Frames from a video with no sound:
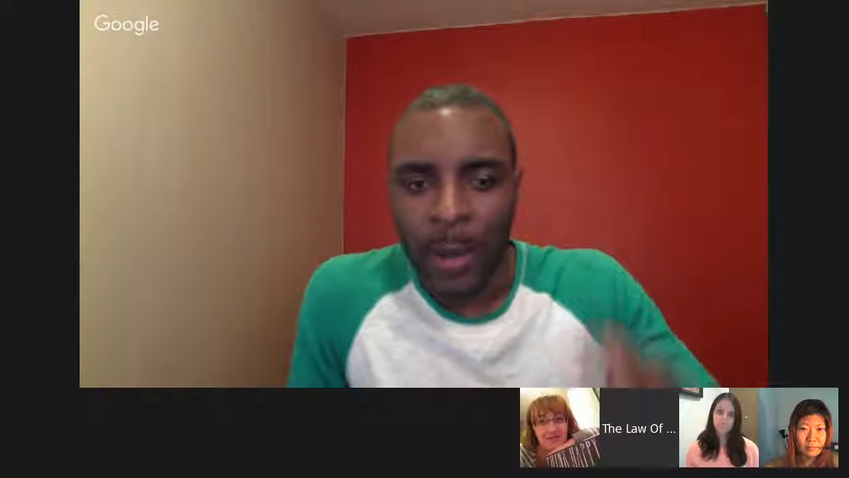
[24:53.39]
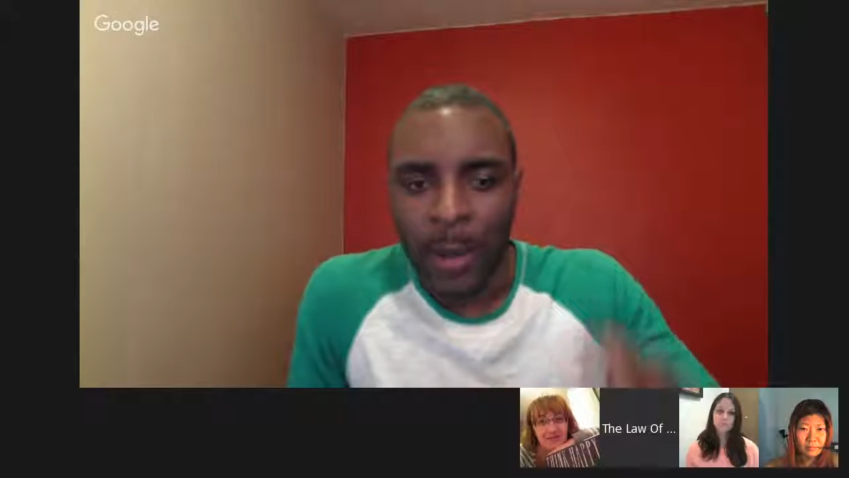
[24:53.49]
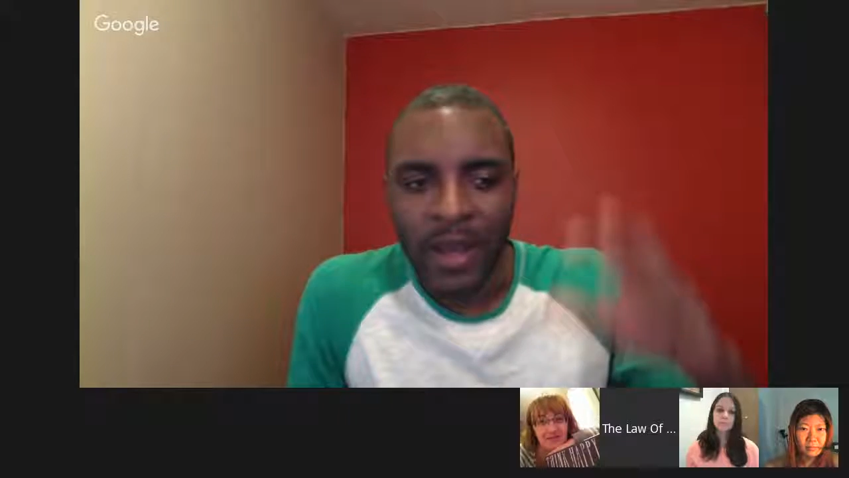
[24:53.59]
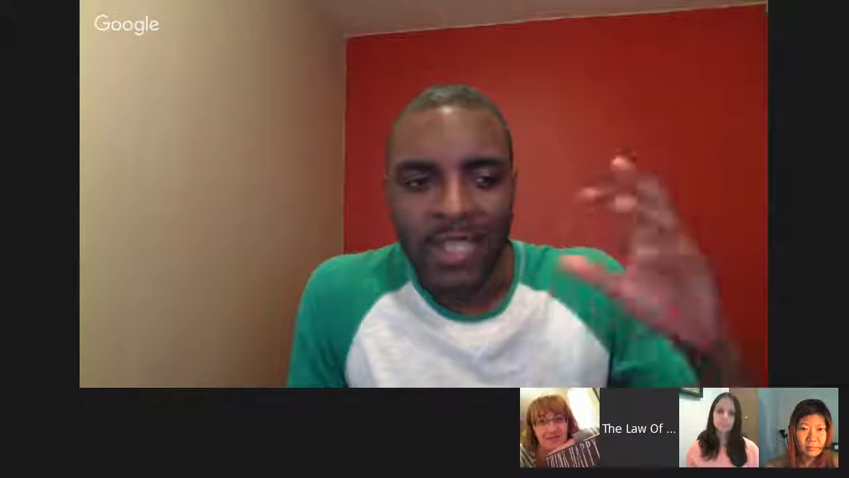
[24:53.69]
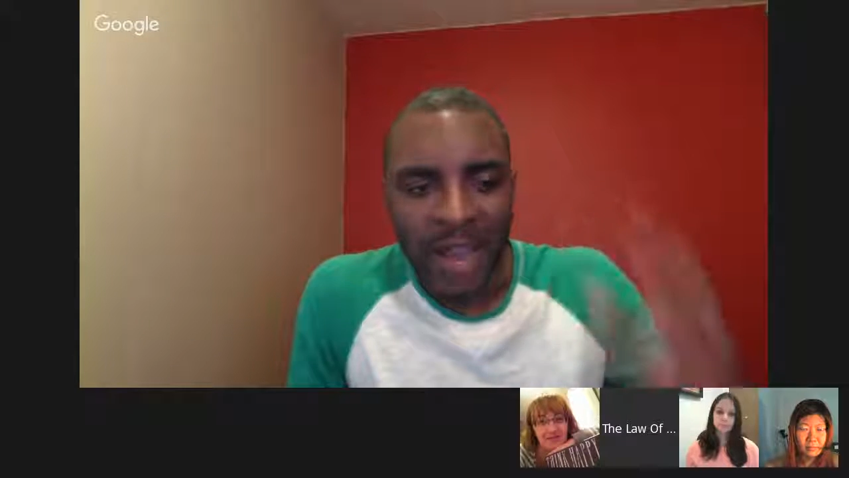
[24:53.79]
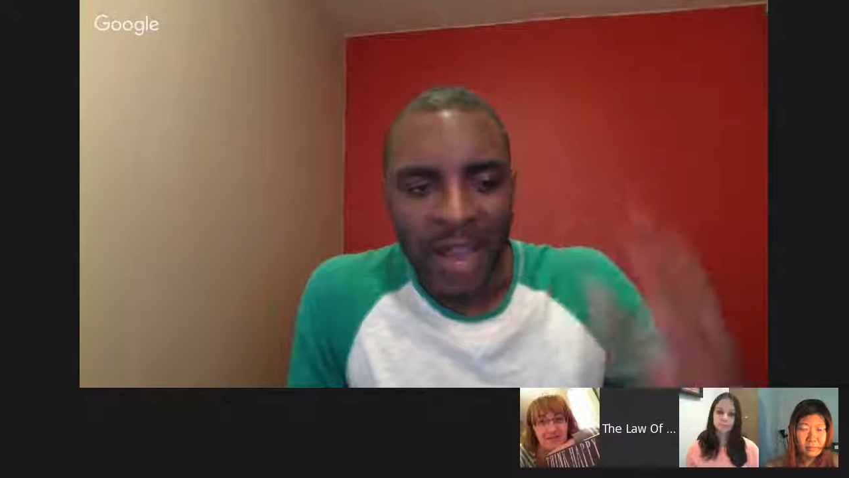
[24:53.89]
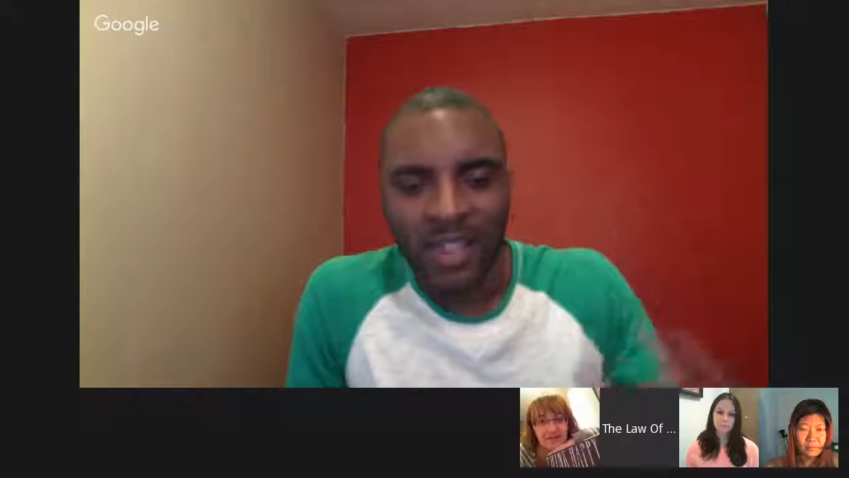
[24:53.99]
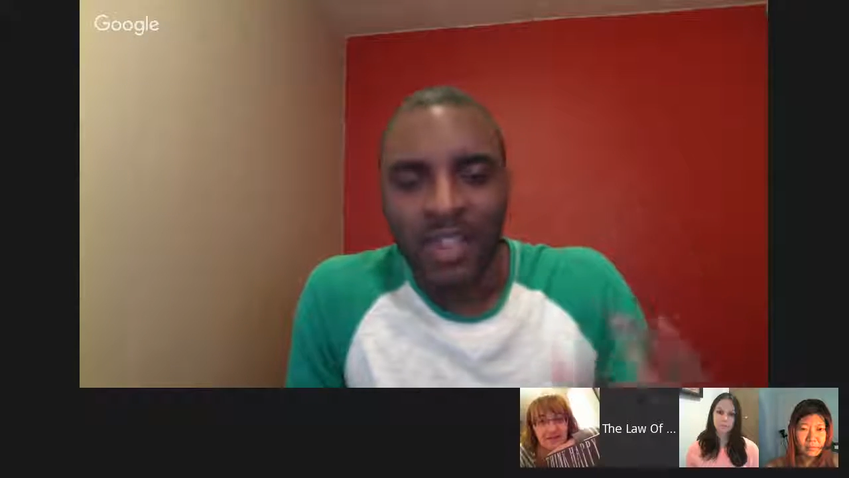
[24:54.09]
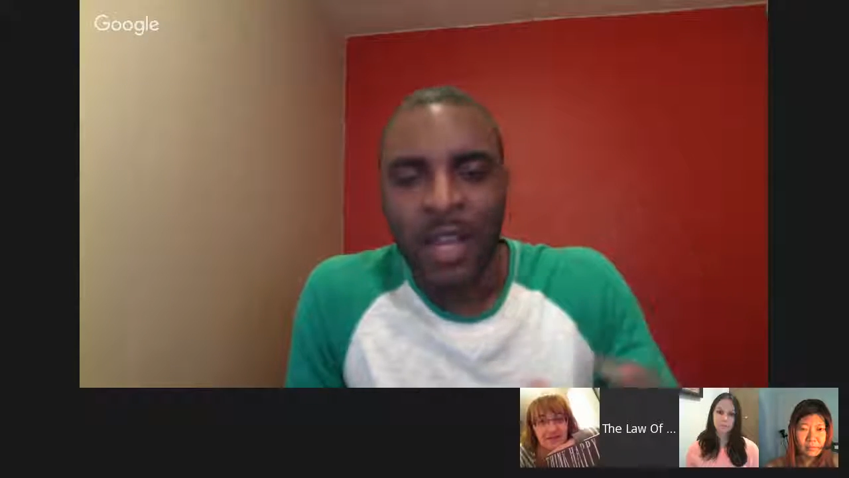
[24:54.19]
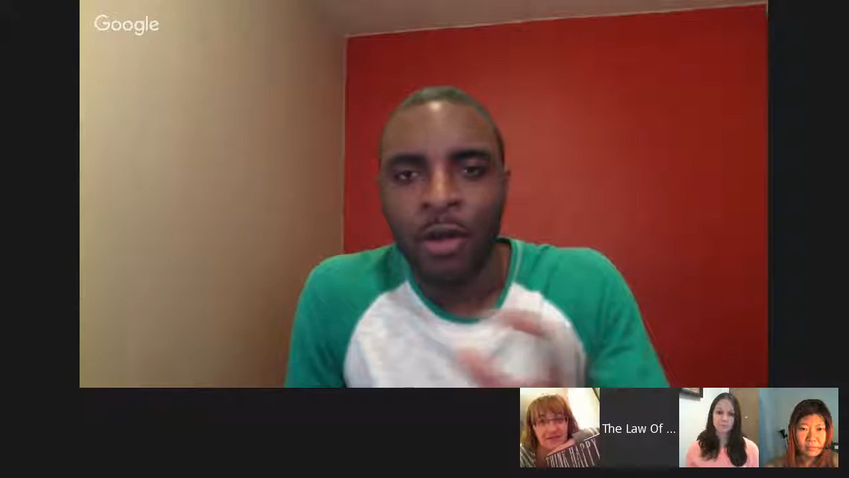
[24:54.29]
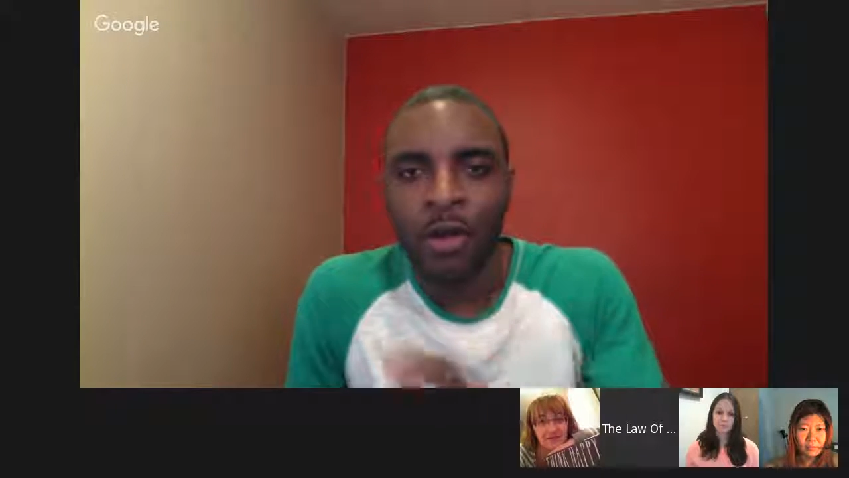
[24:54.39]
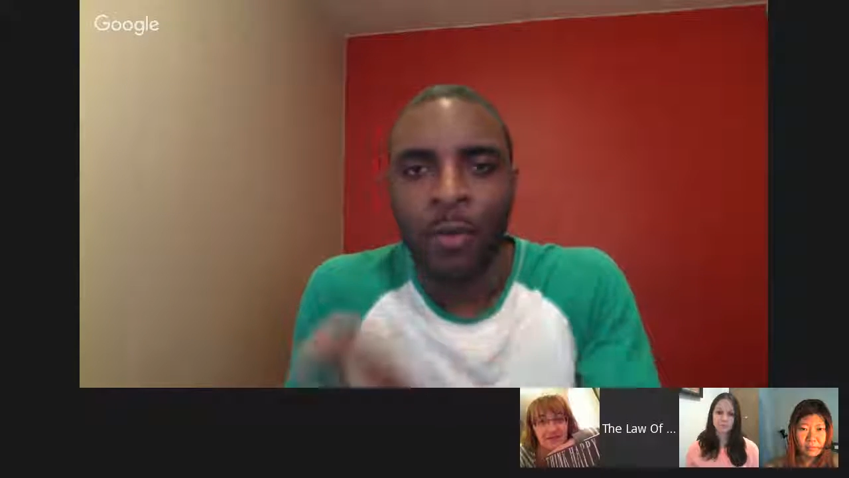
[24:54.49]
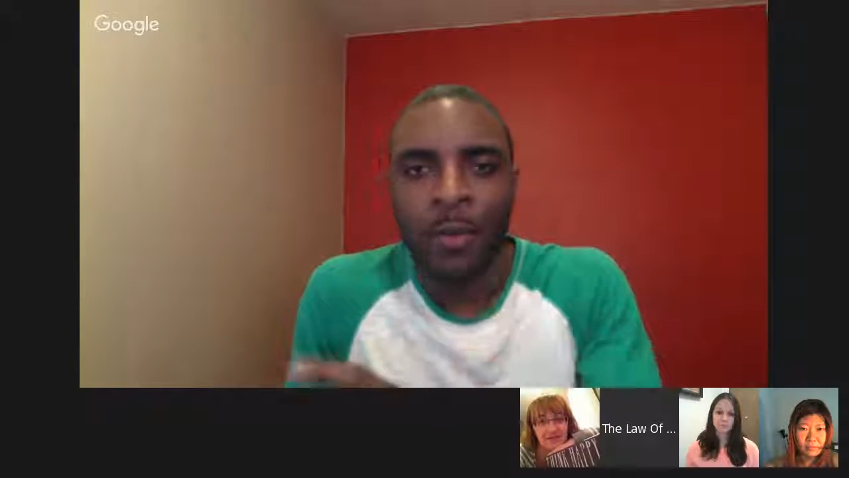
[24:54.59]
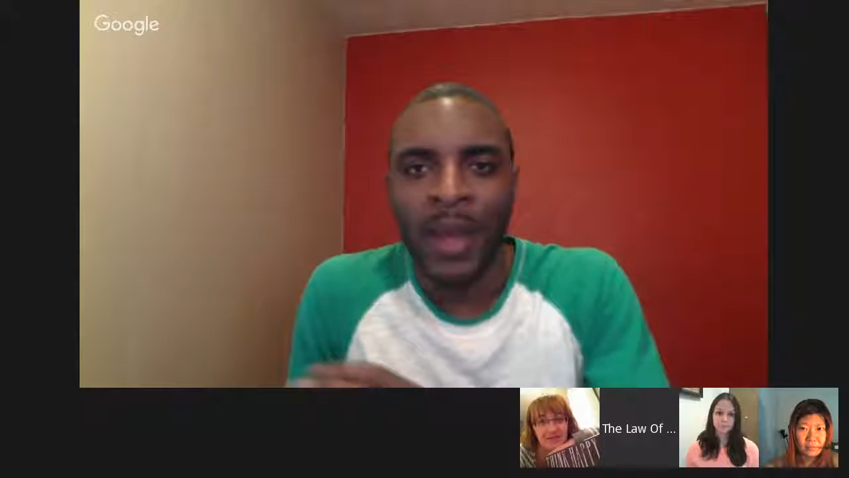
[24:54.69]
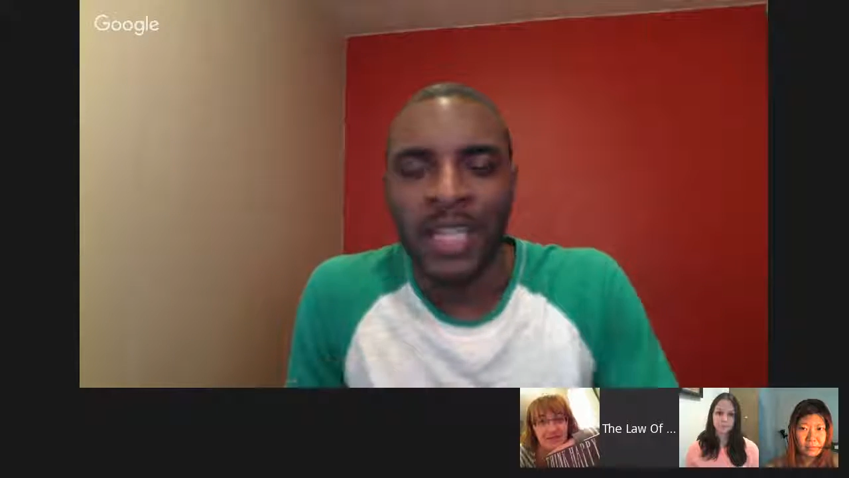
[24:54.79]
Because everything that you do
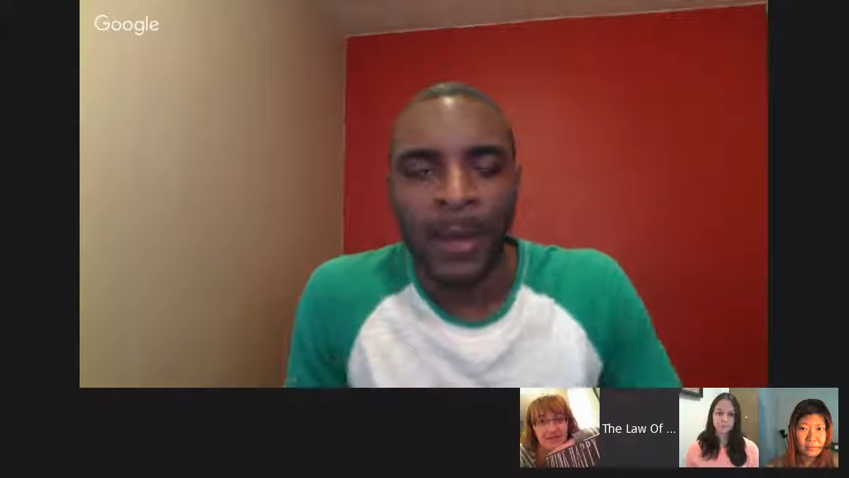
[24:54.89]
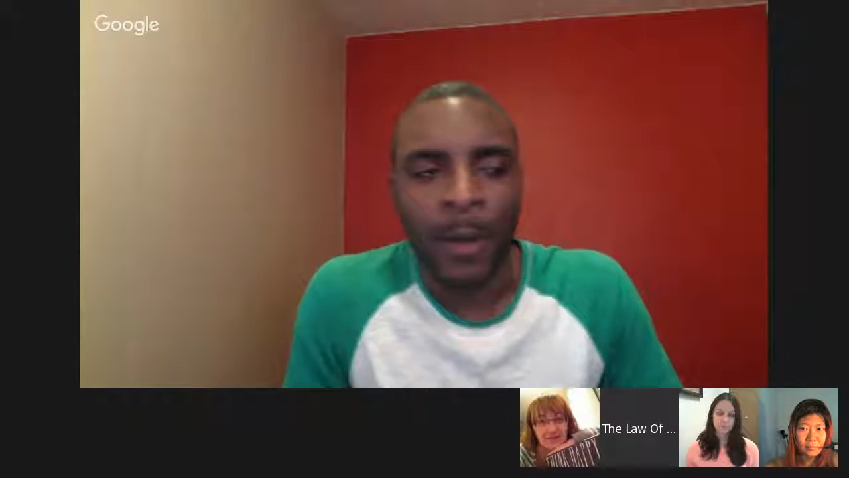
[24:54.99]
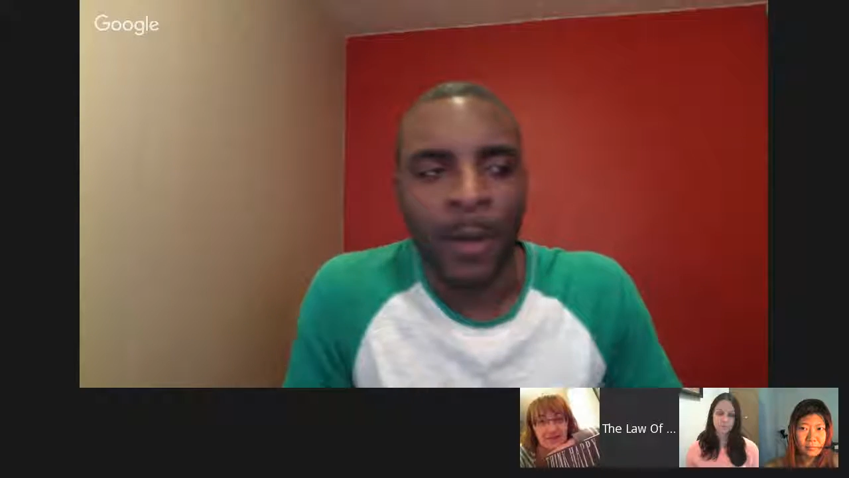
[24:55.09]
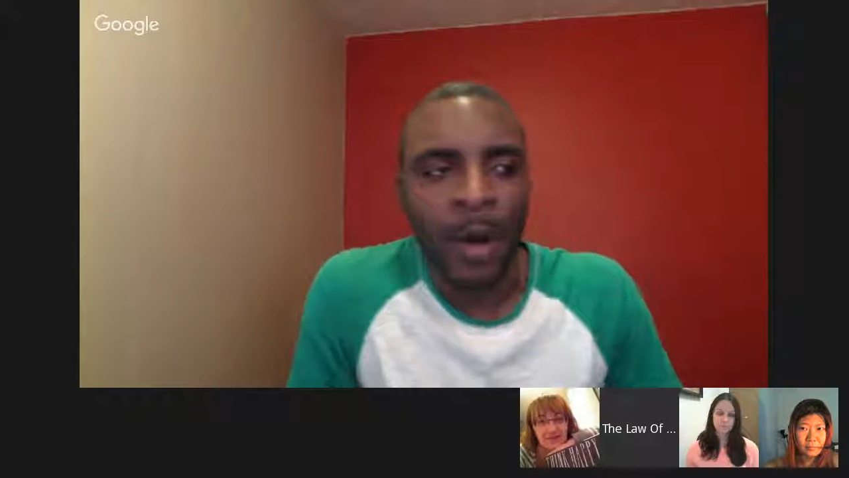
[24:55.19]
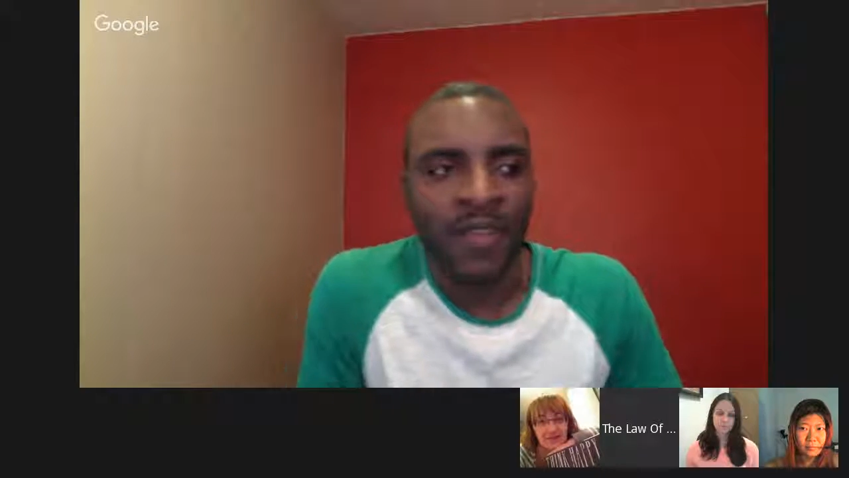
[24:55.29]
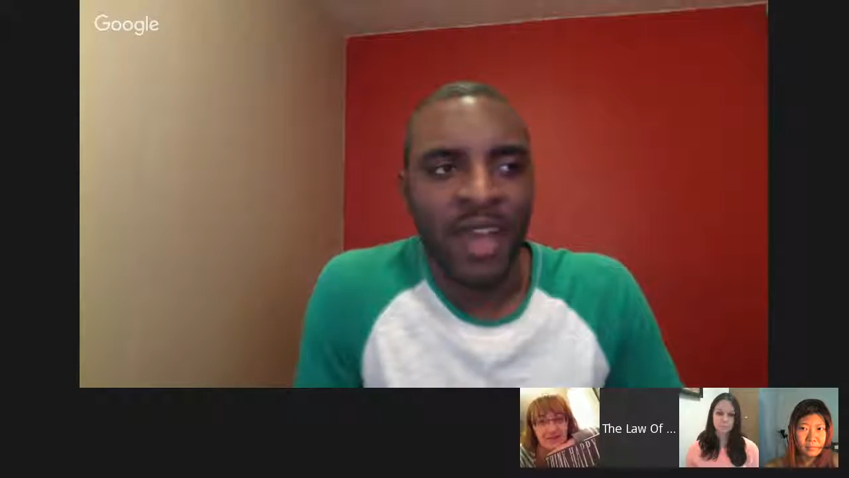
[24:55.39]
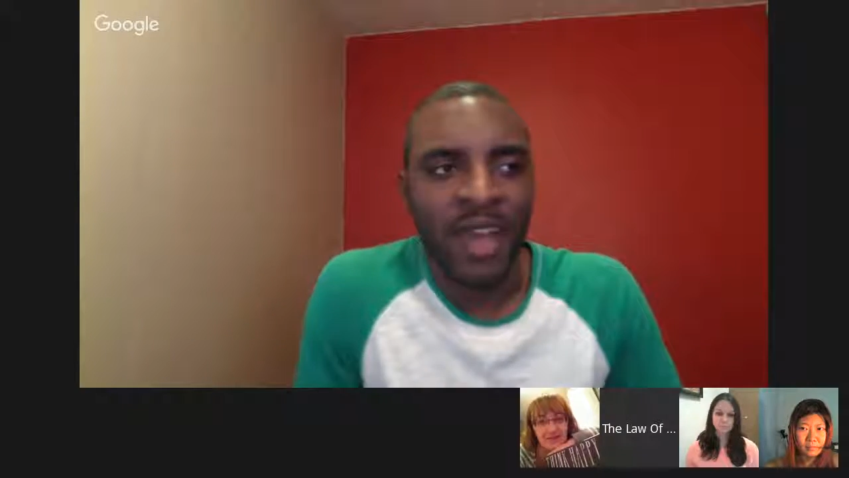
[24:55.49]
makes up part of that.